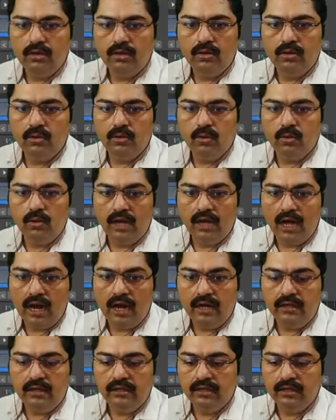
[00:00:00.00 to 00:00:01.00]
Hold
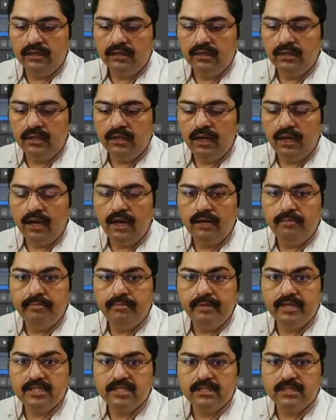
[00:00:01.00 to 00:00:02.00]
Alt and
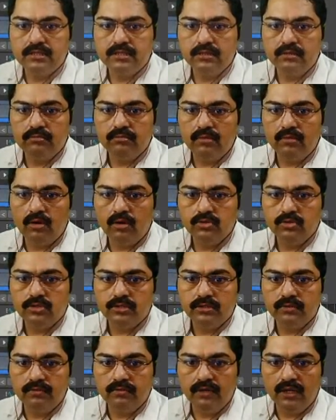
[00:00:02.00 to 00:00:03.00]
press mouse
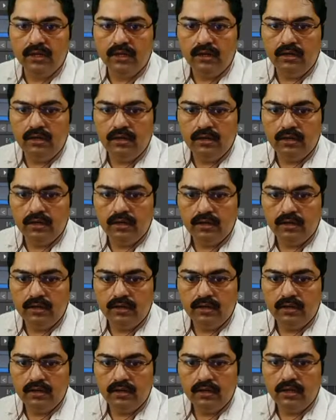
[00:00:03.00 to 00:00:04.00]
wheel
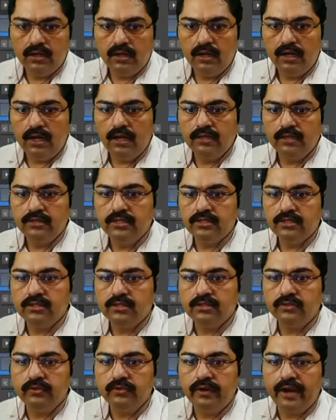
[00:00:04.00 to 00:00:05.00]
and just
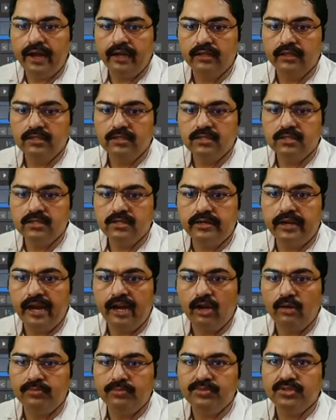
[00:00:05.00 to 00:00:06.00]
drag. This is a drag
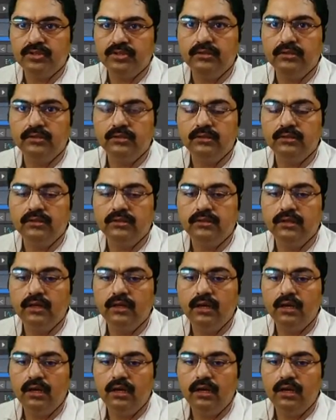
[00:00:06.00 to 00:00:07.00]
option.
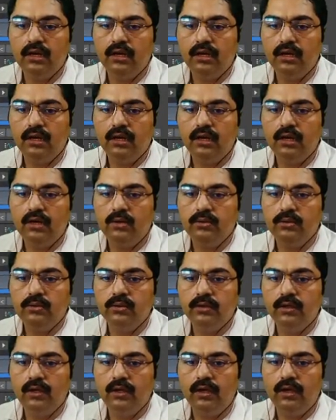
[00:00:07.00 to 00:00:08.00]

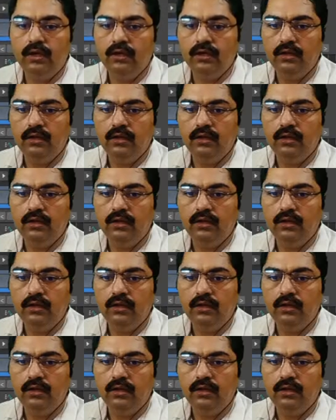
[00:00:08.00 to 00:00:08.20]
Okay,